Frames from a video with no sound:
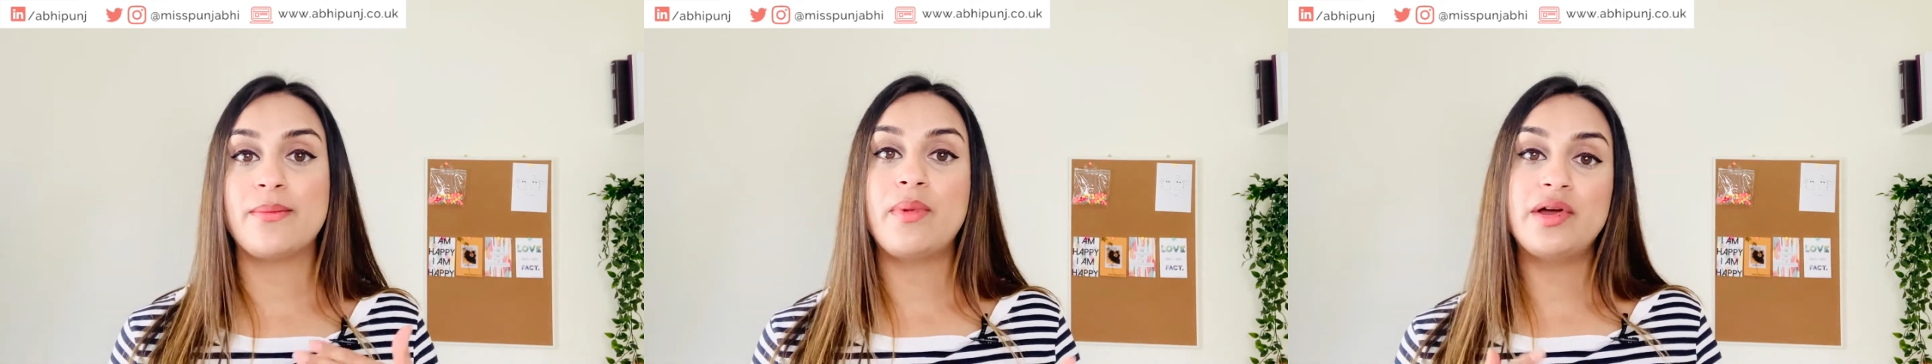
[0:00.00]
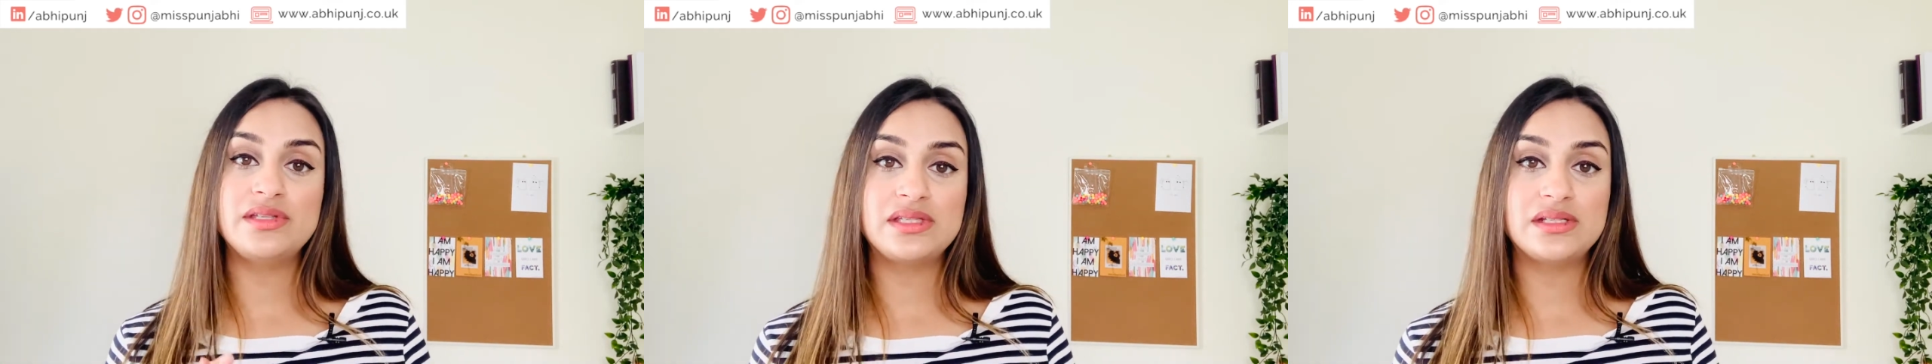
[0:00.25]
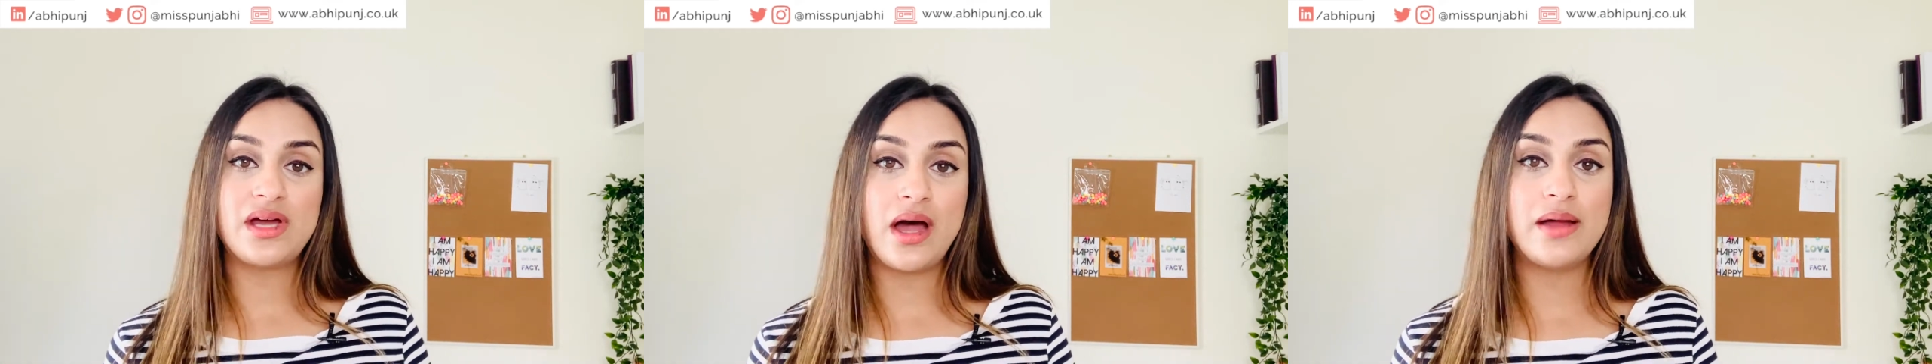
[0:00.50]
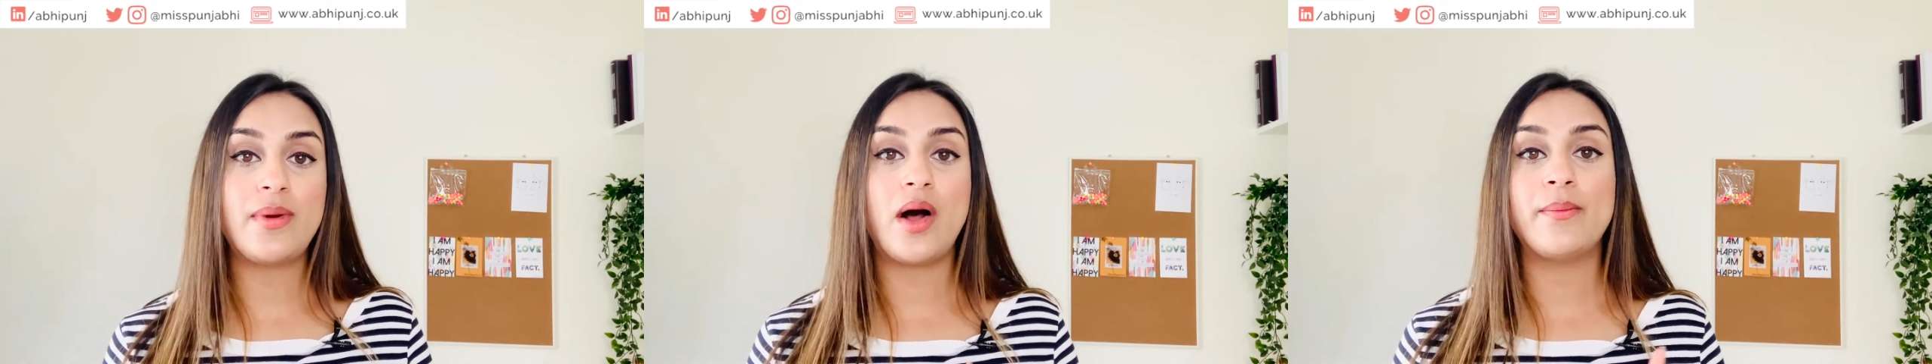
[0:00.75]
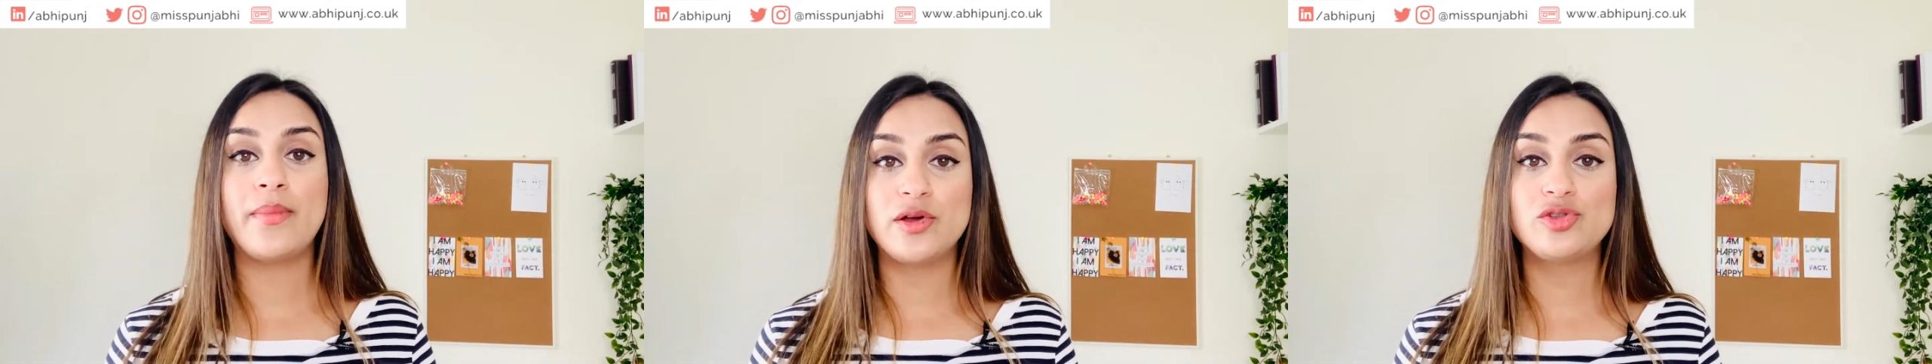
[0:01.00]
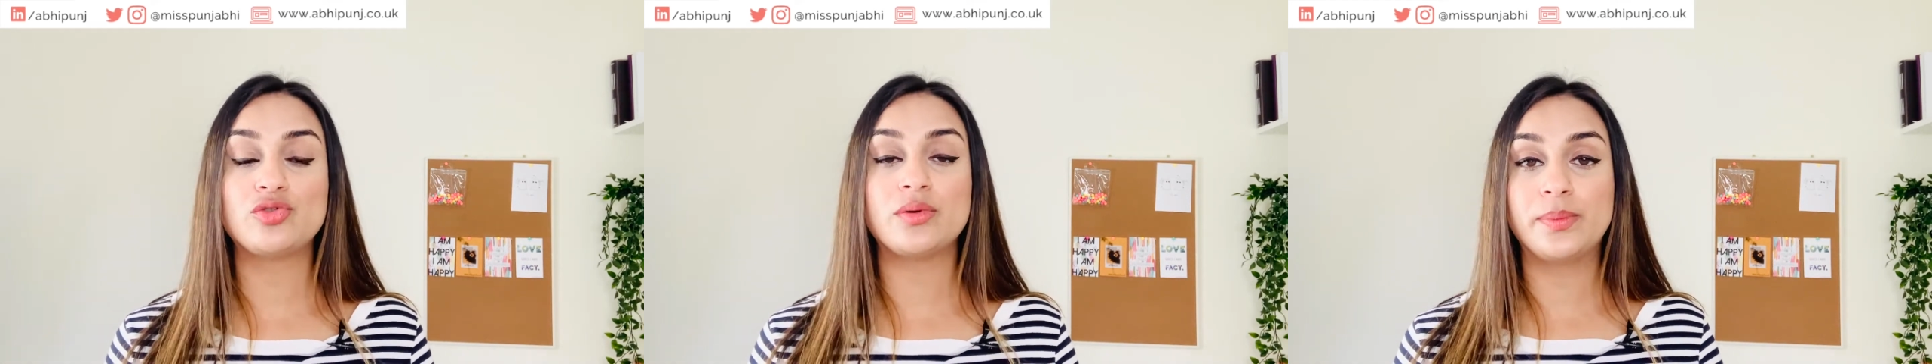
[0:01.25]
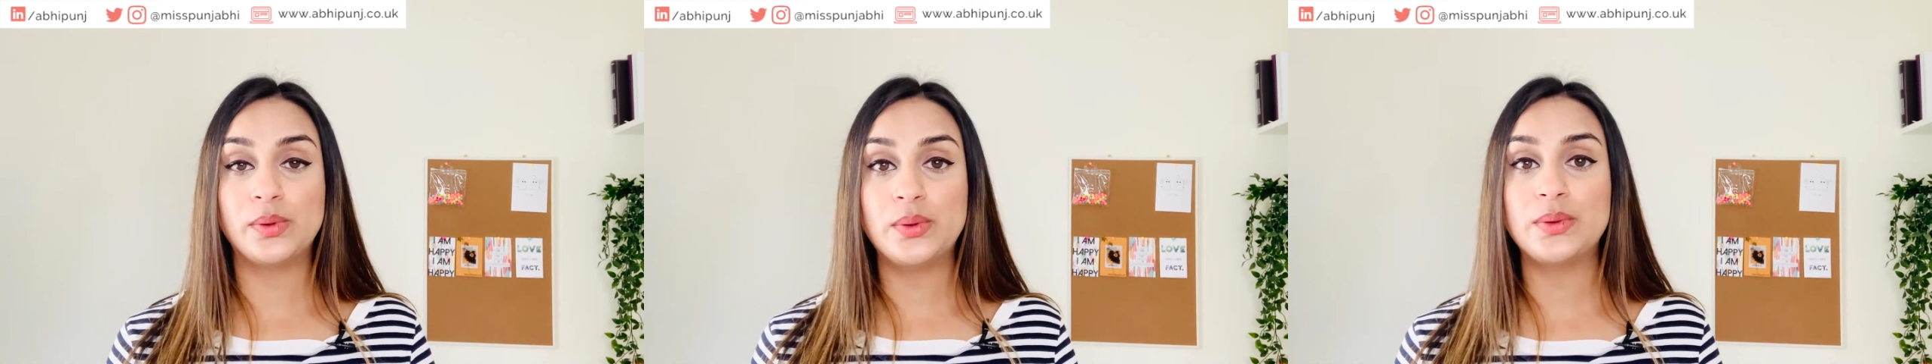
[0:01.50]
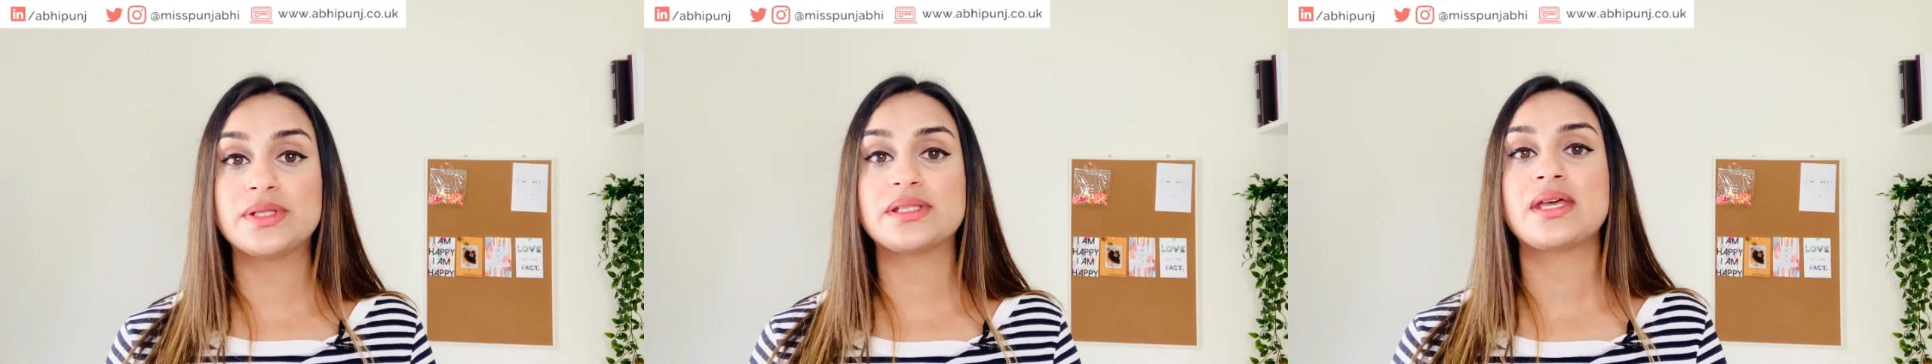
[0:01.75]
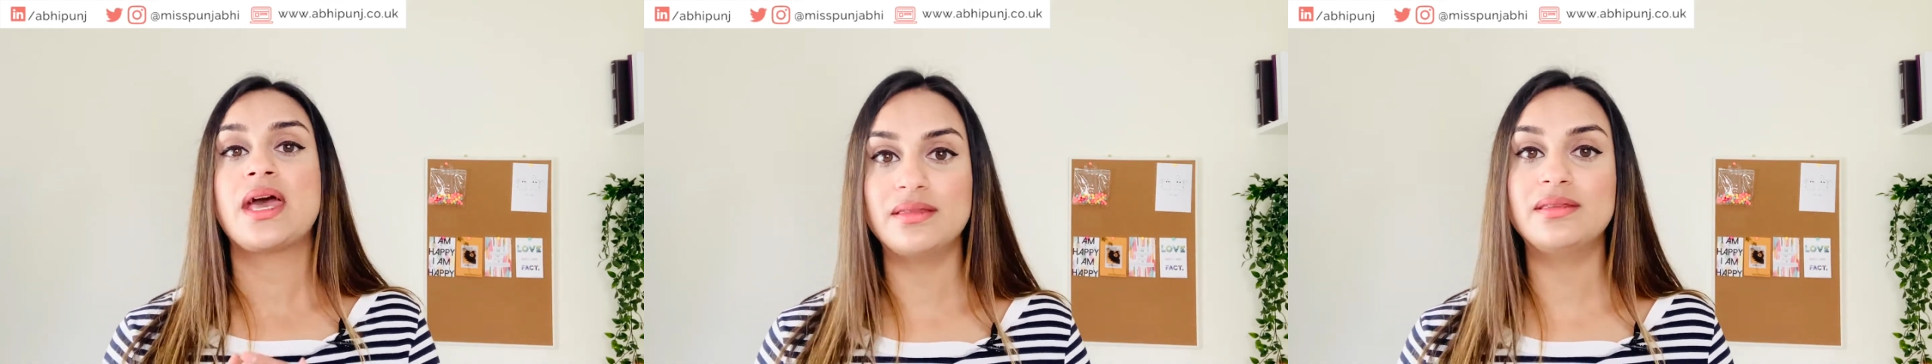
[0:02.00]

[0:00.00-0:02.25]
most of the time on most reports,